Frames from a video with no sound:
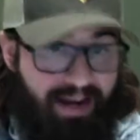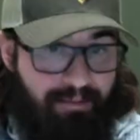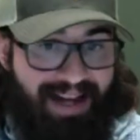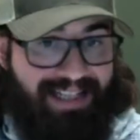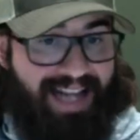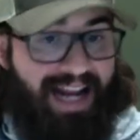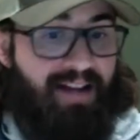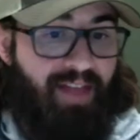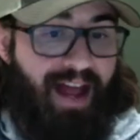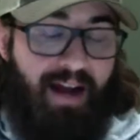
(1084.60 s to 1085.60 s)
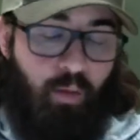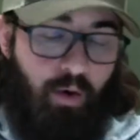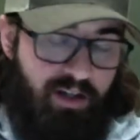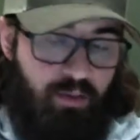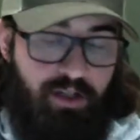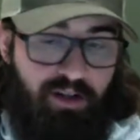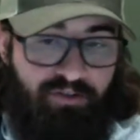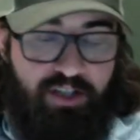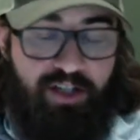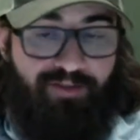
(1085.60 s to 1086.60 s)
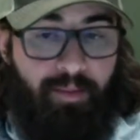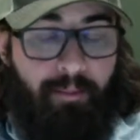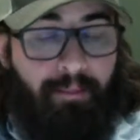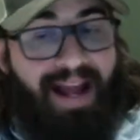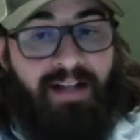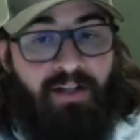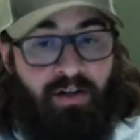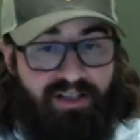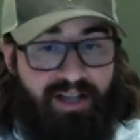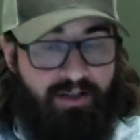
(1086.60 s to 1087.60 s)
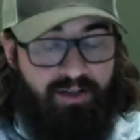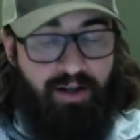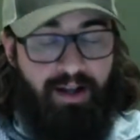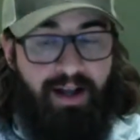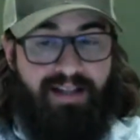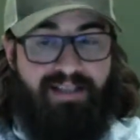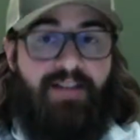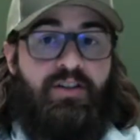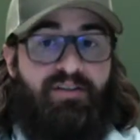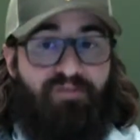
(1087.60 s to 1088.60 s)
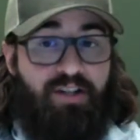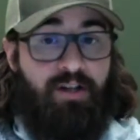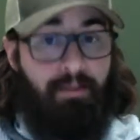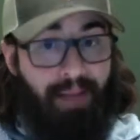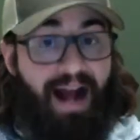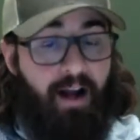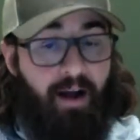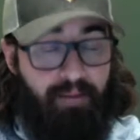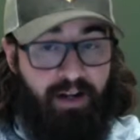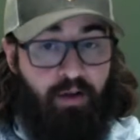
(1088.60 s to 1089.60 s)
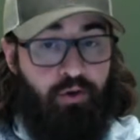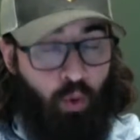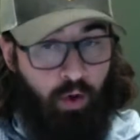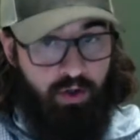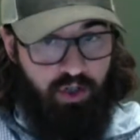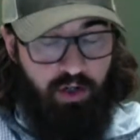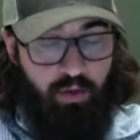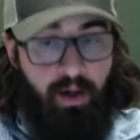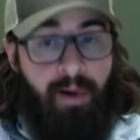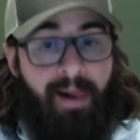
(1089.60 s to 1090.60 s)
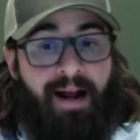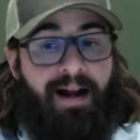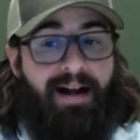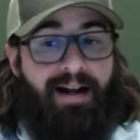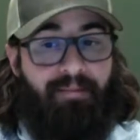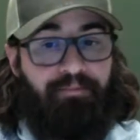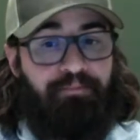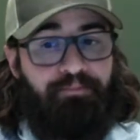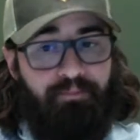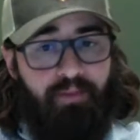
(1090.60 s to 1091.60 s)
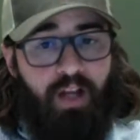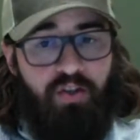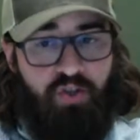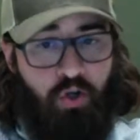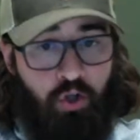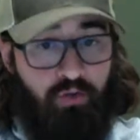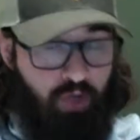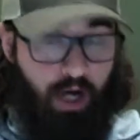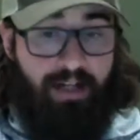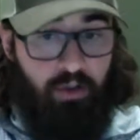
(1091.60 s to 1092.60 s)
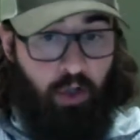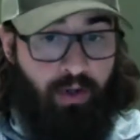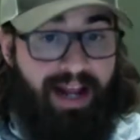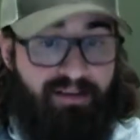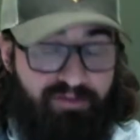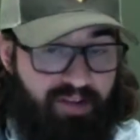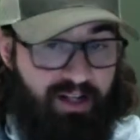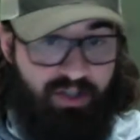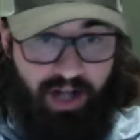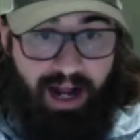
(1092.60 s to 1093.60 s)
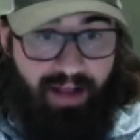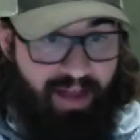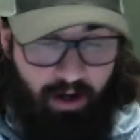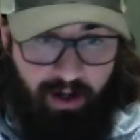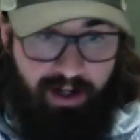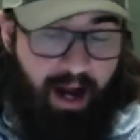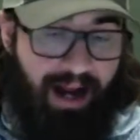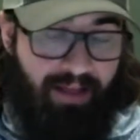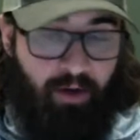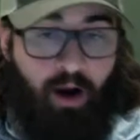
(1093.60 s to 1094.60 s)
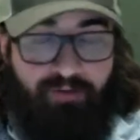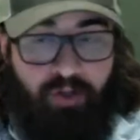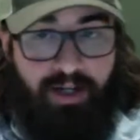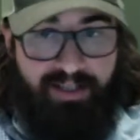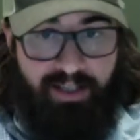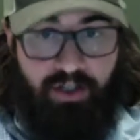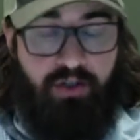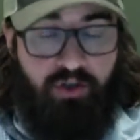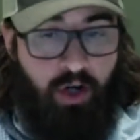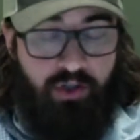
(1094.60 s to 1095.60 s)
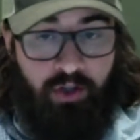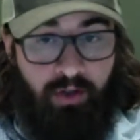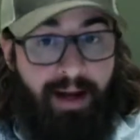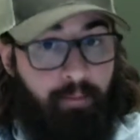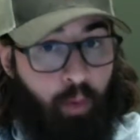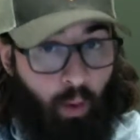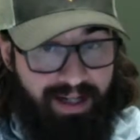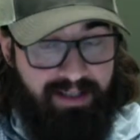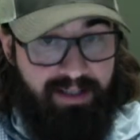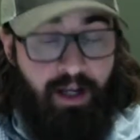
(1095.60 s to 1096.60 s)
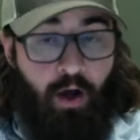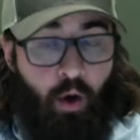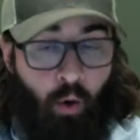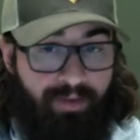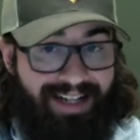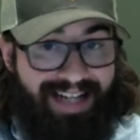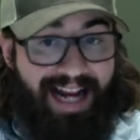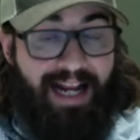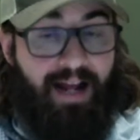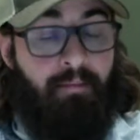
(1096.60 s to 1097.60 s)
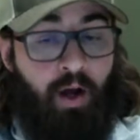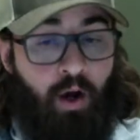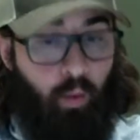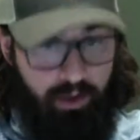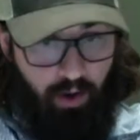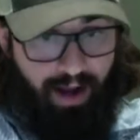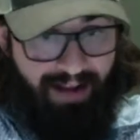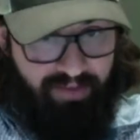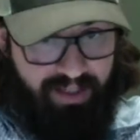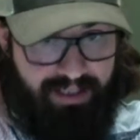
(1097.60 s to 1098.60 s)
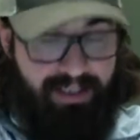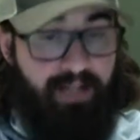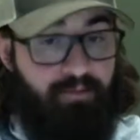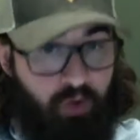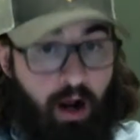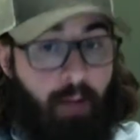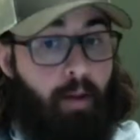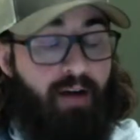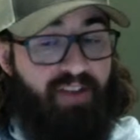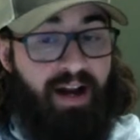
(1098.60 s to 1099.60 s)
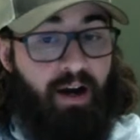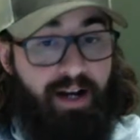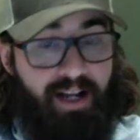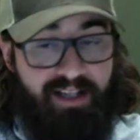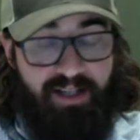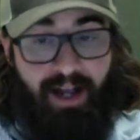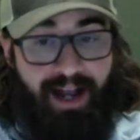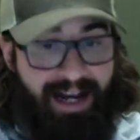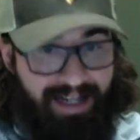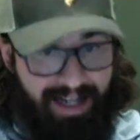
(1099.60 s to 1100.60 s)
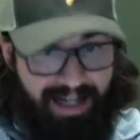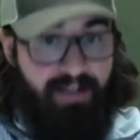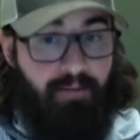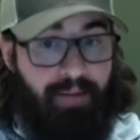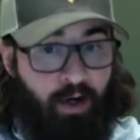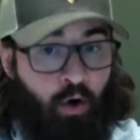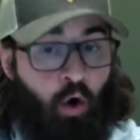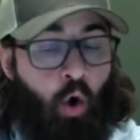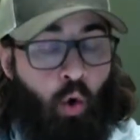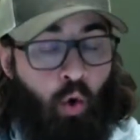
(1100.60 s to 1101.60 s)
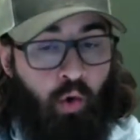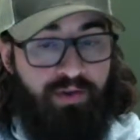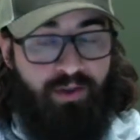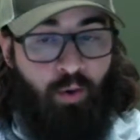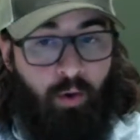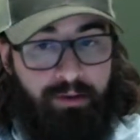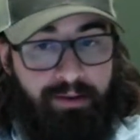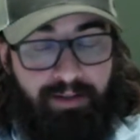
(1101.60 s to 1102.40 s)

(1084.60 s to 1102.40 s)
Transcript: and maintain that. Whereas when you're fishing from the bank, you're essentially fishing back uphill towards you. Um, so you're trying to locate fish that are either off transition structure like points or the dam where you'll have these steep drop off areas and into bigger holes or